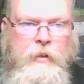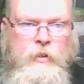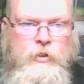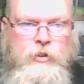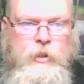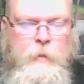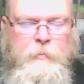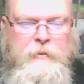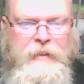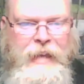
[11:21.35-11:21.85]

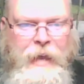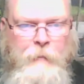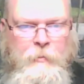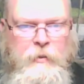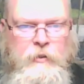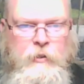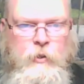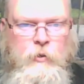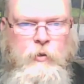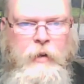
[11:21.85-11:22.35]
Ships'
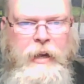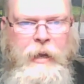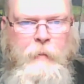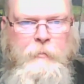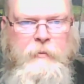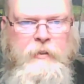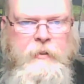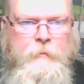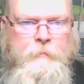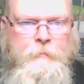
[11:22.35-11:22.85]
cabins are
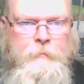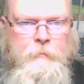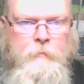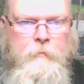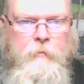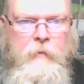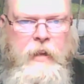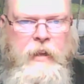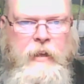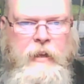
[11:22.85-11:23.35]
cramped.
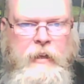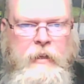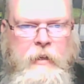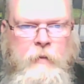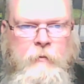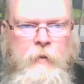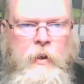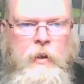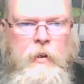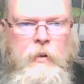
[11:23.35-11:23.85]
In
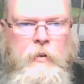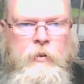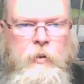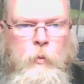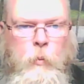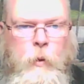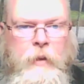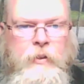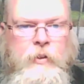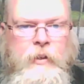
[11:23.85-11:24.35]
the fall,
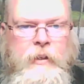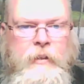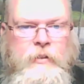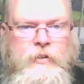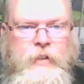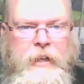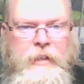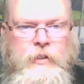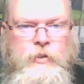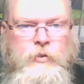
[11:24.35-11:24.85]
the weather can
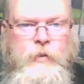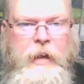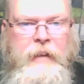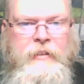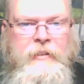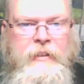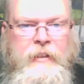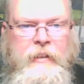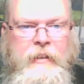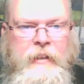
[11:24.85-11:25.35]
change
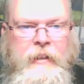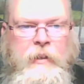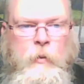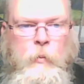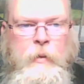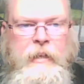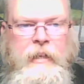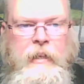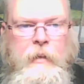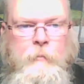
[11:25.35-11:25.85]
drastically in a
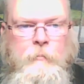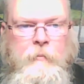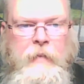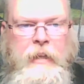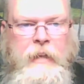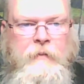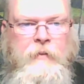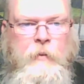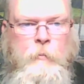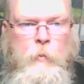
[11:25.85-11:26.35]
week,
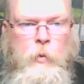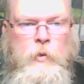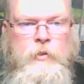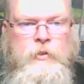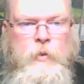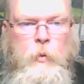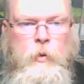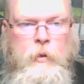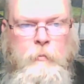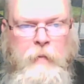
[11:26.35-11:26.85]
even more
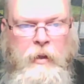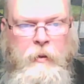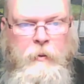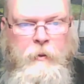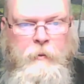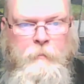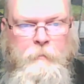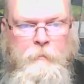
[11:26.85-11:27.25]
so in a month.